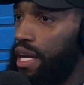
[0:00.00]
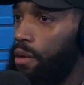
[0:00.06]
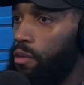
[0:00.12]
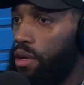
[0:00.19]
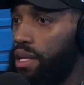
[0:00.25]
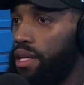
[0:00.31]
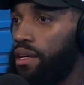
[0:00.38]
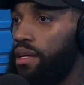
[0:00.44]
I
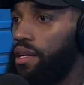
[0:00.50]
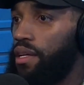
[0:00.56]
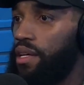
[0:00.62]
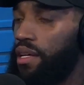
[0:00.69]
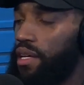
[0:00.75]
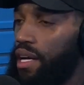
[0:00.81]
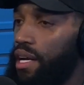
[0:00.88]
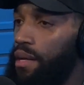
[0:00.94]
want to,
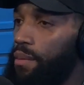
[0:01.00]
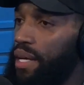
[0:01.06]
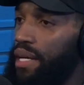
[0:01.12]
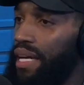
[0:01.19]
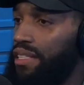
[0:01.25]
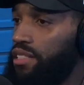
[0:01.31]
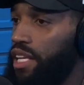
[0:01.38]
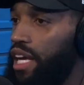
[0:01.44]
you know what I
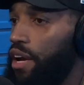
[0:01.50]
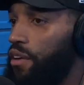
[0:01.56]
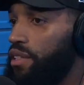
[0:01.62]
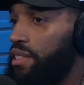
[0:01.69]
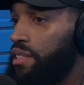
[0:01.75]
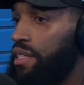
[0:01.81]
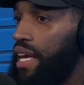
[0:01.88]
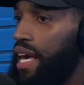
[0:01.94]
mean? As scary
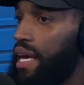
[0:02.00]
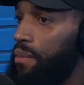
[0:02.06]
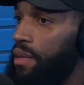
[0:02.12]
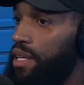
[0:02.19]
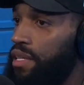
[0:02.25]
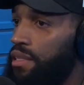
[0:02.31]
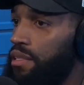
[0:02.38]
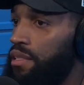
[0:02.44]
as this game
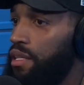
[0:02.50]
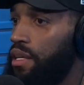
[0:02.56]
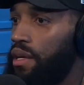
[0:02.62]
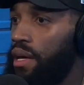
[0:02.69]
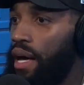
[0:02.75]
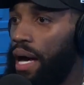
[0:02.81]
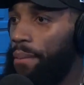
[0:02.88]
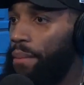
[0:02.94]
is,
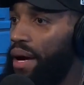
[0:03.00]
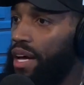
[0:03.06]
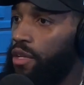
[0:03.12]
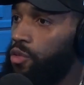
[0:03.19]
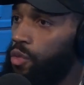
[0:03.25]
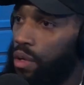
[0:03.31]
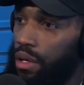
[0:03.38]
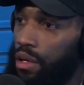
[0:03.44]
I might
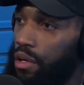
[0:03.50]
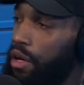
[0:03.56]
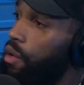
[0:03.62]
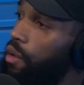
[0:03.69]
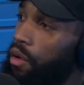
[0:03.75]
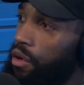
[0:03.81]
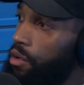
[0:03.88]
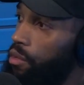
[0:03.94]
as well go
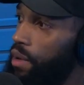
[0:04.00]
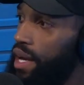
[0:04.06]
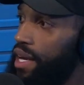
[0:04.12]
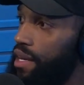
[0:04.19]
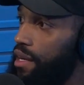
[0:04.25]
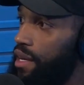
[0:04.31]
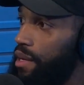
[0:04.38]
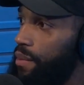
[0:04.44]
all the way.
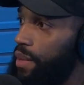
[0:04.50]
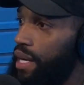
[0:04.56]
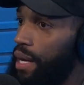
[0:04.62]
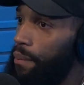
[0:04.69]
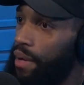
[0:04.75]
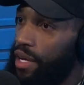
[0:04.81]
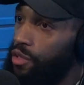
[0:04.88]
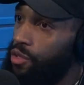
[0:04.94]
You know what I mean? I
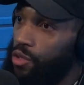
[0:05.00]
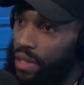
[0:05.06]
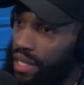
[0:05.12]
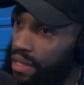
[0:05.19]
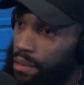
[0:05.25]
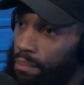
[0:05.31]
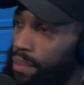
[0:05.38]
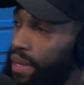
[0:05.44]
might as well
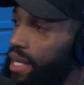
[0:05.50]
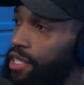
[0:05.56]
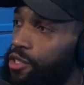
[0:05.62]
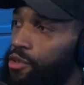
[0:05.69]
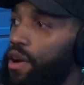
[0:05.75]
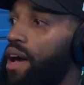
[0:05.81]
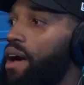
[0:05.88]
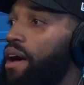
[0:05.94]
get the
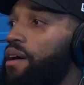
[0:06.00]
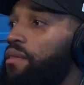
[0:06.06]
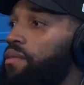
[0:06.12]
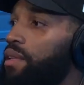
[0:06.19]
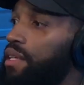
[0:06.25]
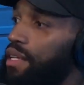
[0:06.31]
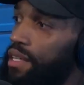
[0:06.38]
biggest crowd.